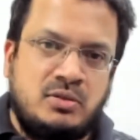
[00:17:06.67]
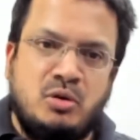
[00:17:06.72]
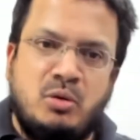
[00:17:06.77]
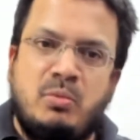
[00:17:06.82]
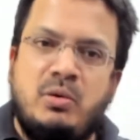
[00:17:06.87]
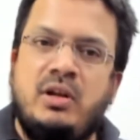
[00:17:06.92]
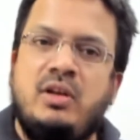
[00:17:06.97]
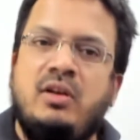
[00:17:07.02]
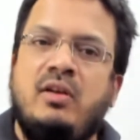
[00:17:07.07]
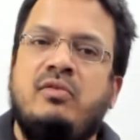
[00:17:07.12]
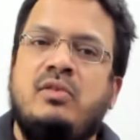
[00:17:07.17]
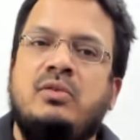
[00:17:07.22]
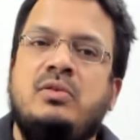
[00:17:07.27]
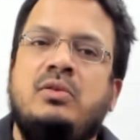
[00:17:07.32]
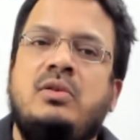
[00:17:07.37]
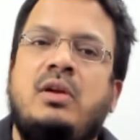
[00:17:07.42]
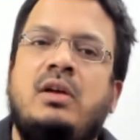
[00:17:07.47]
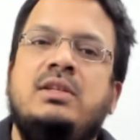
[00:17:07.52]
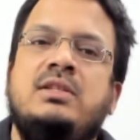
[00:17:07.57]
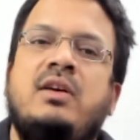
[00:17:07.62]
Nobody
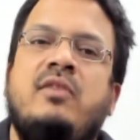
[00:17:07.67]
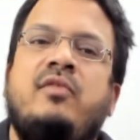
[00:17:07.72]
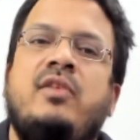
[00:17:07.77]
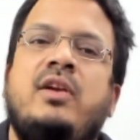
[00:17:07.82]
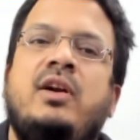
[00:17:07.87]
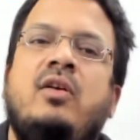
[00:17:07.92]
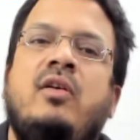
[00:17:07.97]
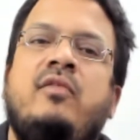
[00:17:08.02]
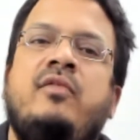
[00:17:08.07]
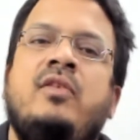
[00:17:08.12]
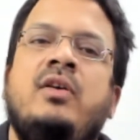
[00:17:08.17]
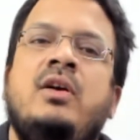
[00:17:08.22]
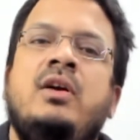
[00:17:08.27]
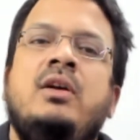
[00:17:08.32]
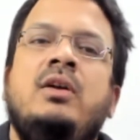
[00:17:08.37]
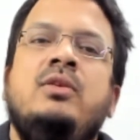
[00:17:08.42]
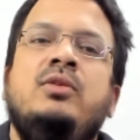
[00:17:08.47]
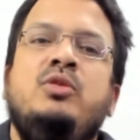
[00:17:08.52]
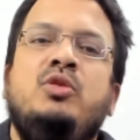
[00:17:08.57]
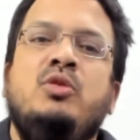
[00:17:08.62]
is afraid of
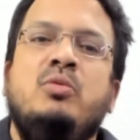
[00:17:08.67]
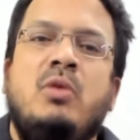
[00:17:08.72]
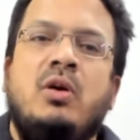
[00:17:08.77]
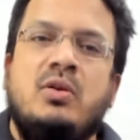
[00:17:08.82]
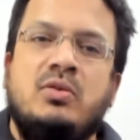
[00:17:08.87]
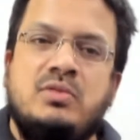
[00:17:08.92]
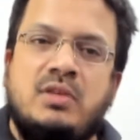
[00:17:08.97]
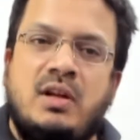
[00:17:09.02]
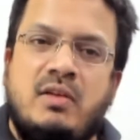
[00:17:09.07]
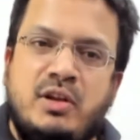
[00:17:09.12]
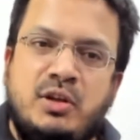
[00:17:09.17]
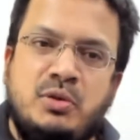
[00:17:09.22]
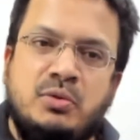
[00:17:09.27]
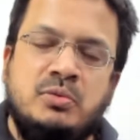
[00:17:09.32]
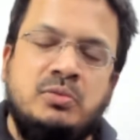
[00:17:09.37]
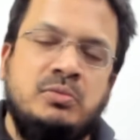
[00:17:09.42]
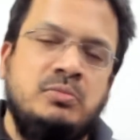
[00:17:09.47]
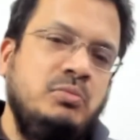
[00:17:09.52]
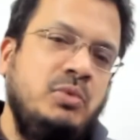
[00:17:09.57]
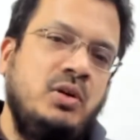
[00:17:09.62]
tomorrow's revenue
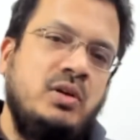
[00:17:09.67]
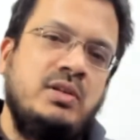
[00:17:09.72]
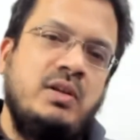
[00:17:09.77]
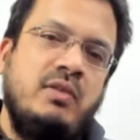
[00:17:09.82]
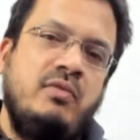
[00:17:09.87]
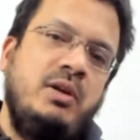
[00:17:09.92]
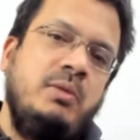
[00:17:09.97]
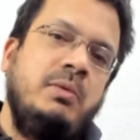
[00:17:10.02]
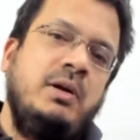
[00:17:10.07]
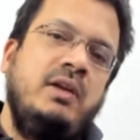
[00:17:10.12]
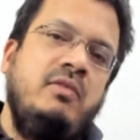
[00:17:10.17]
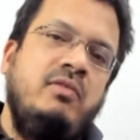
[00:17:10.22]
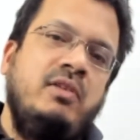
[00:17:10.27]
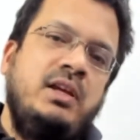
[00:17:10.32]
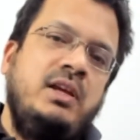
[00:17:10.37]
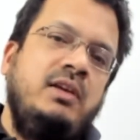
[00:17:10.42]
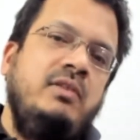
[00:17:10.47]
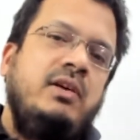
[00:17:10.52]
because everybody,